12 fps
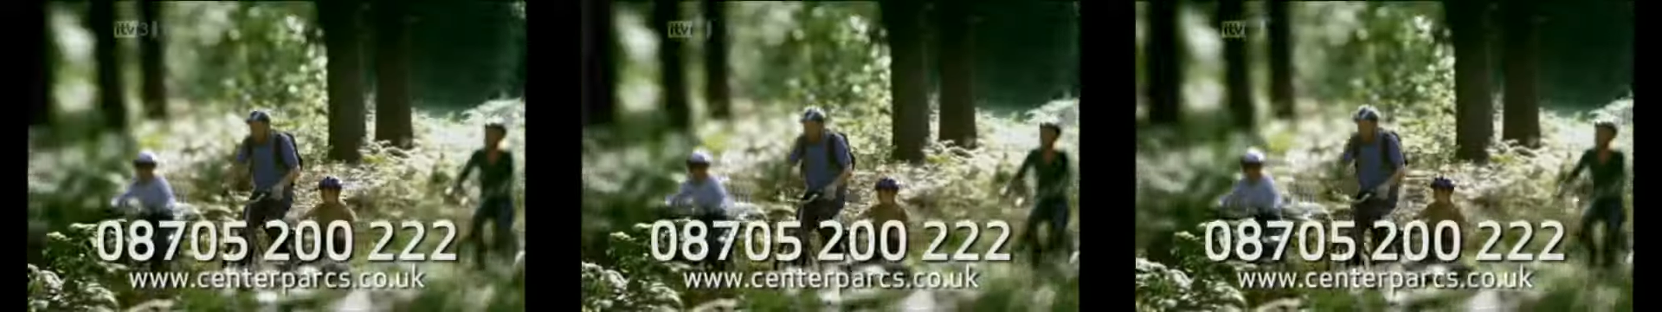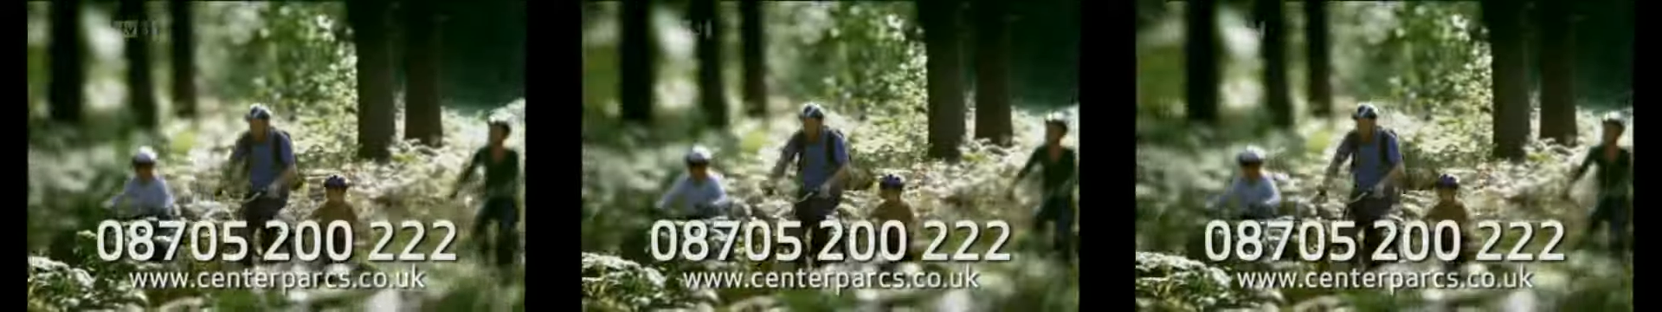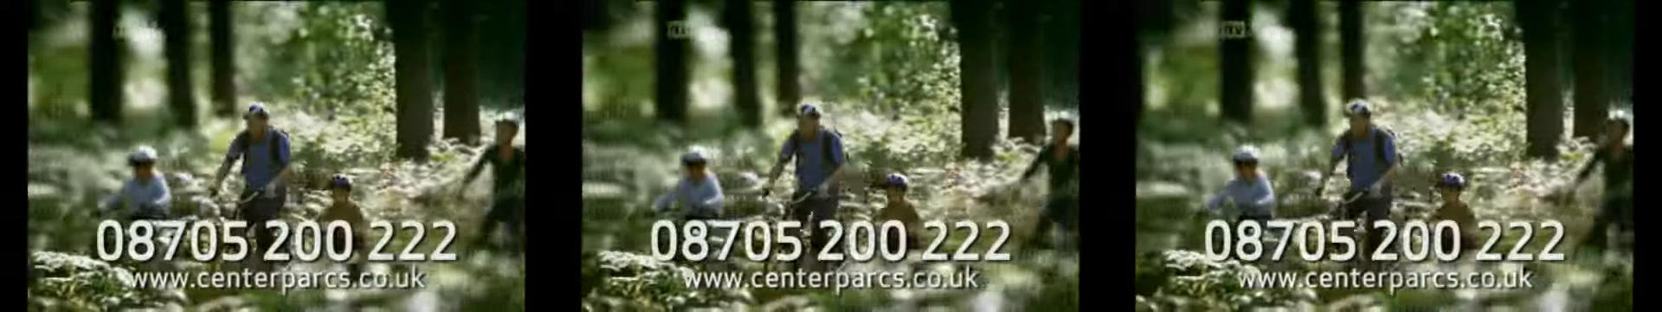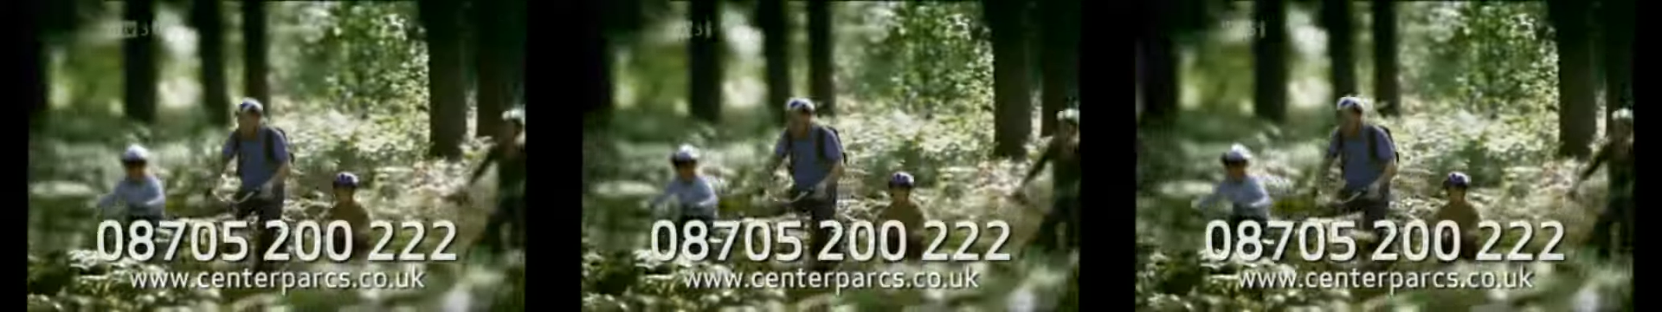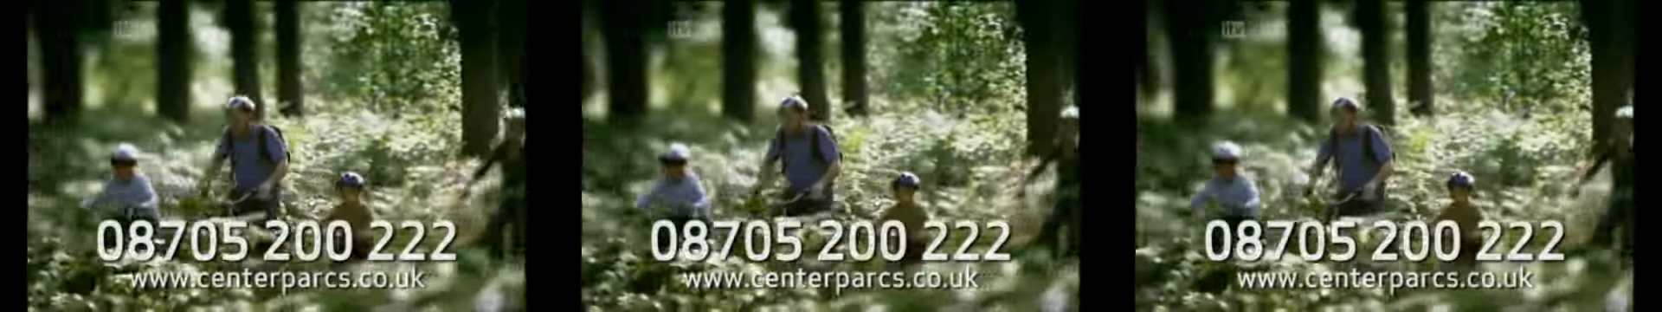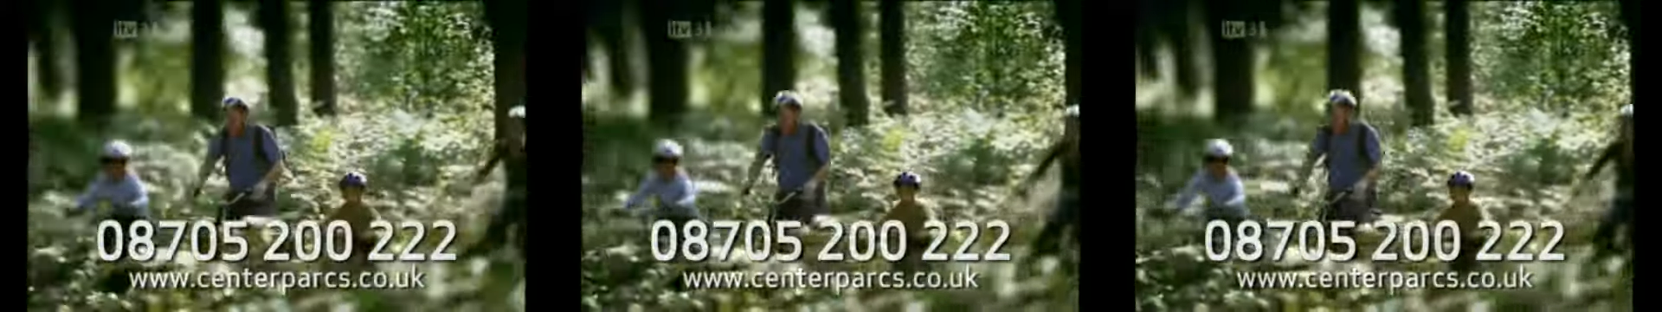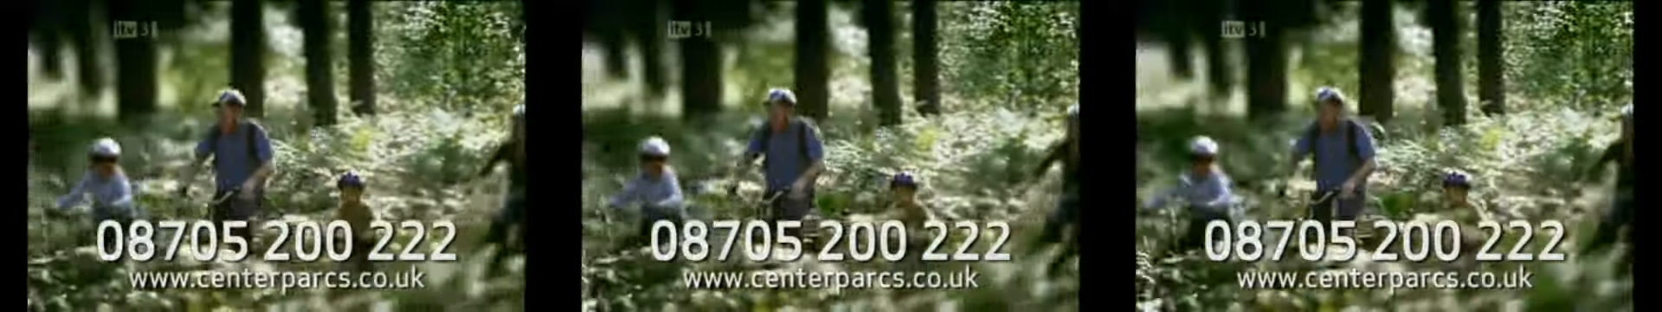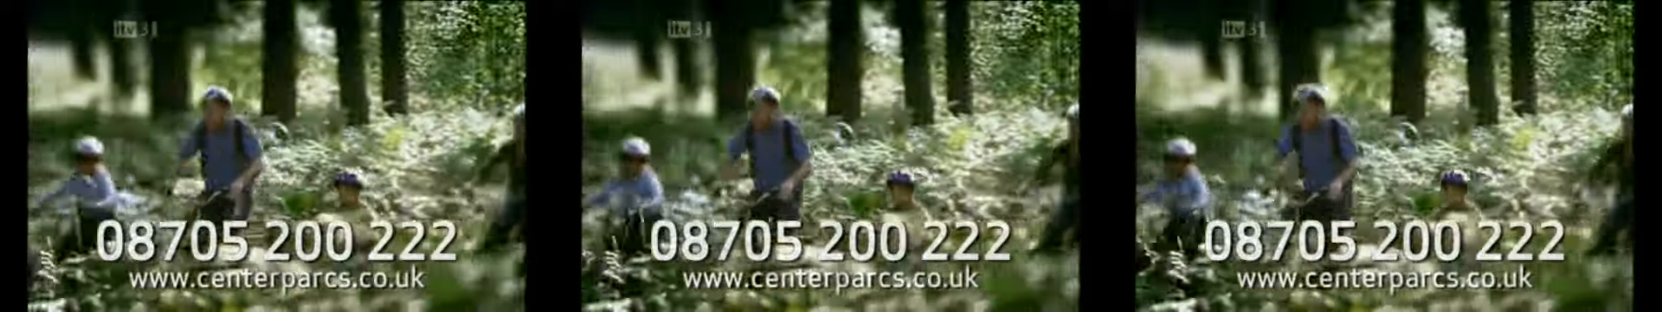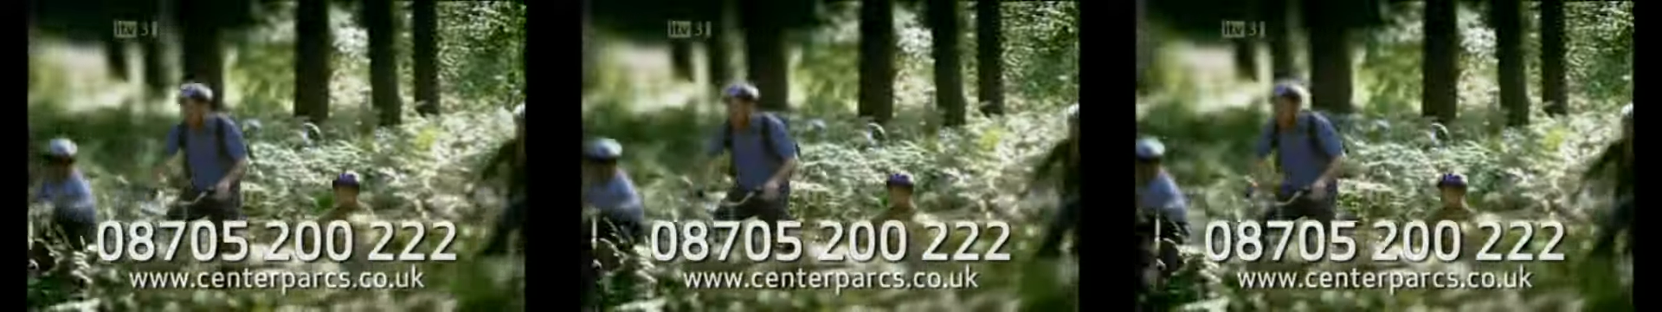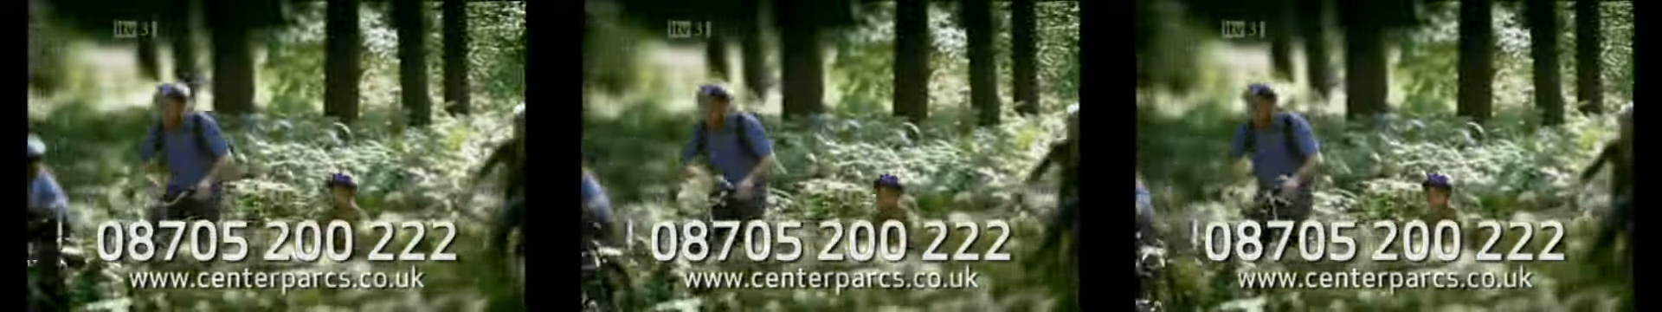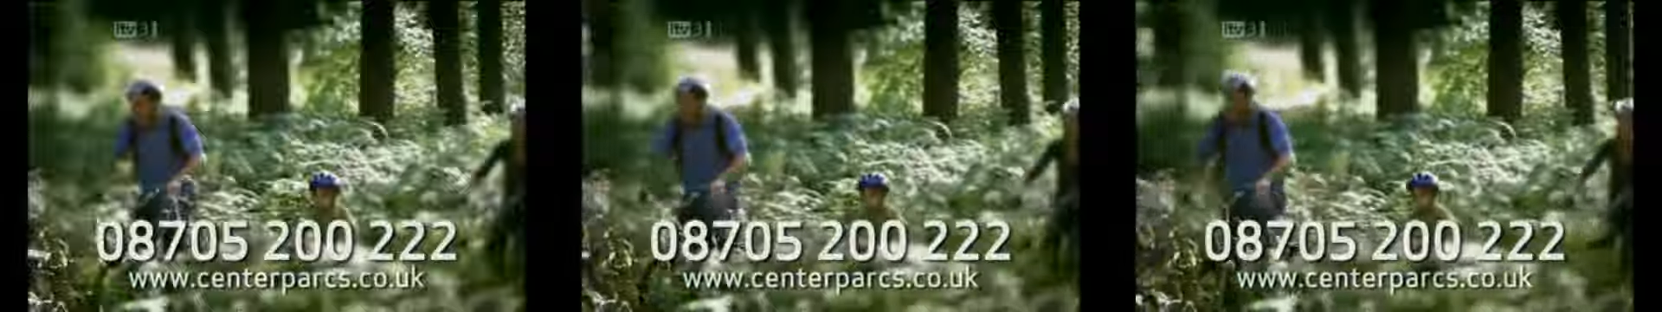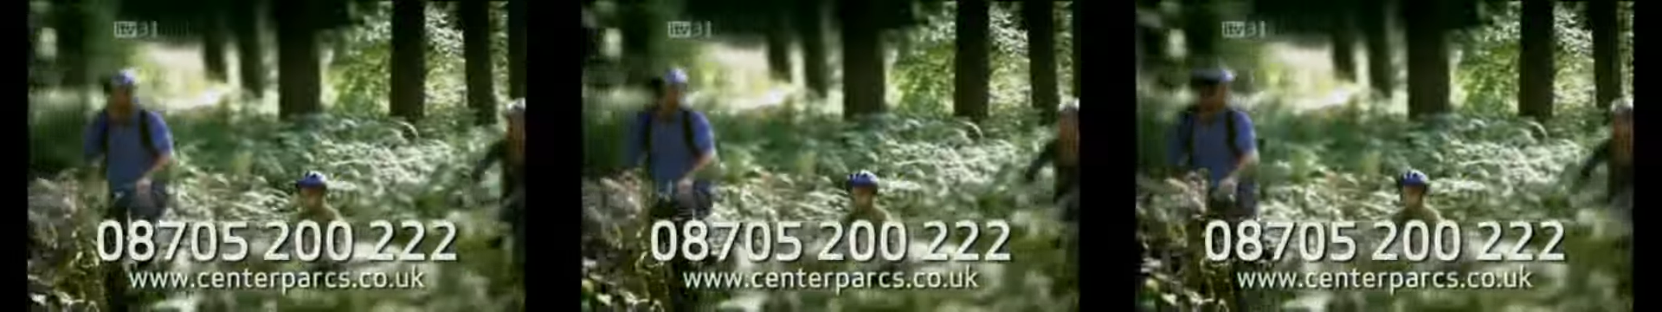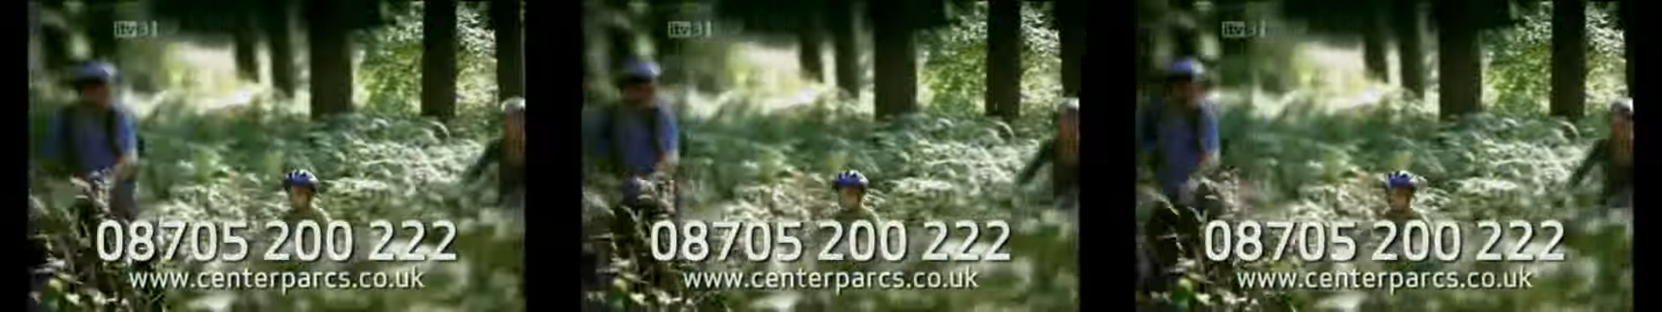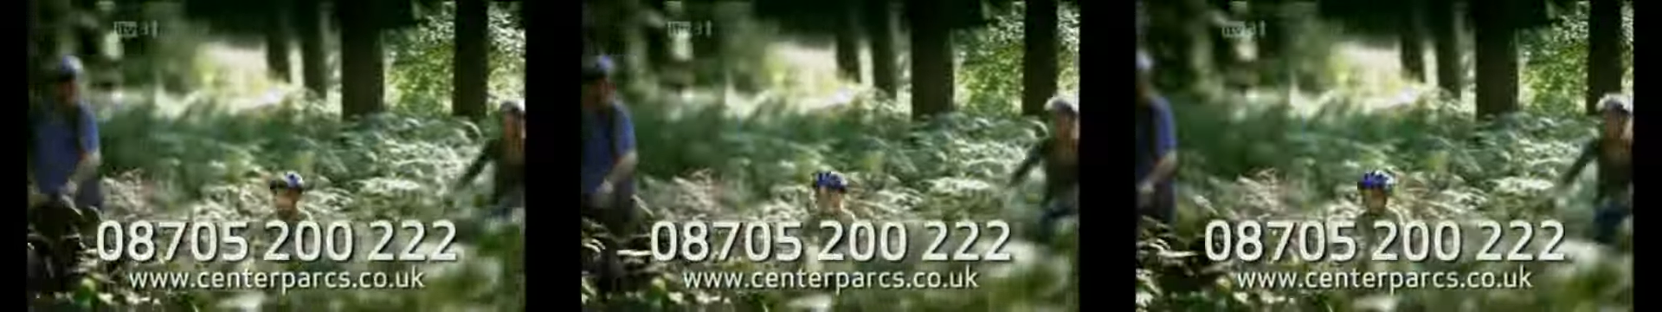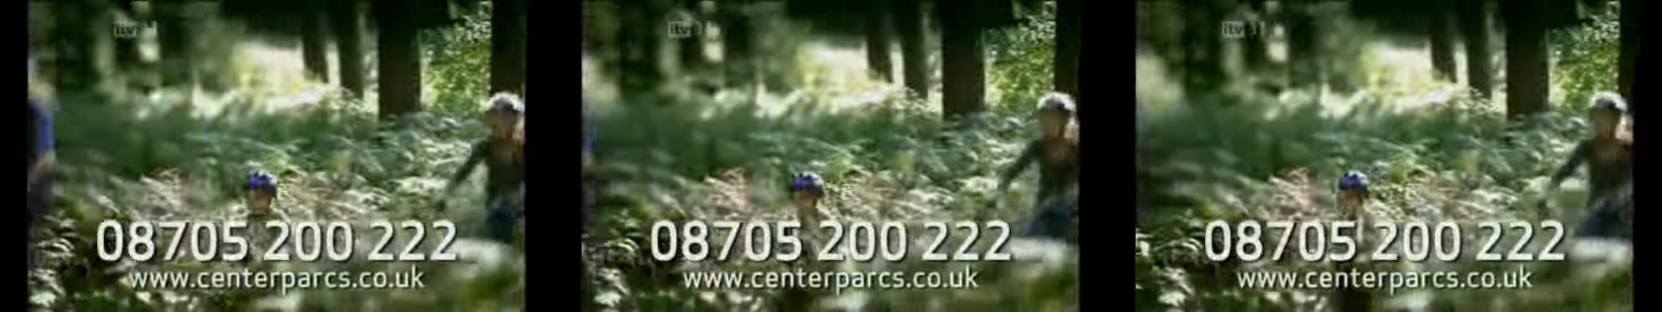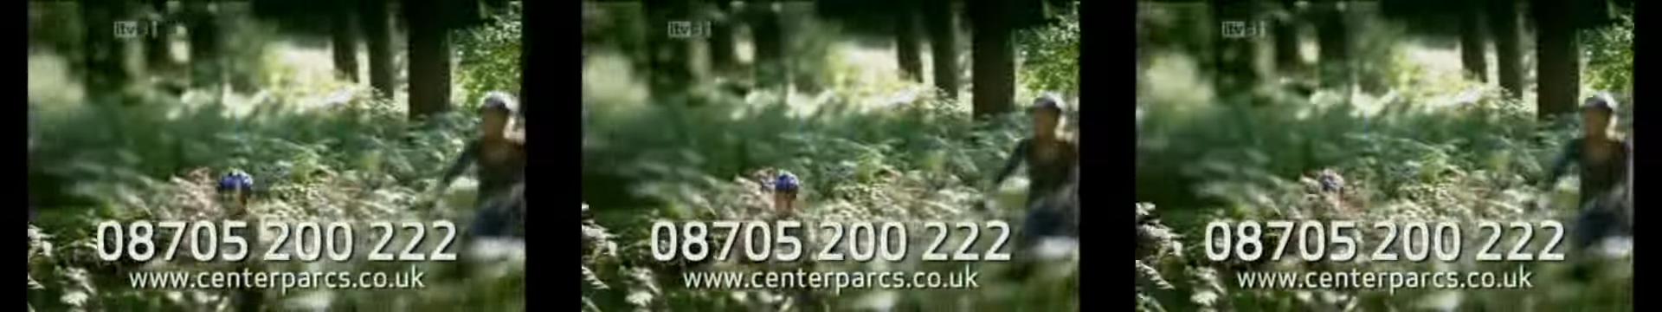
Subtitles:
(no speaker visible)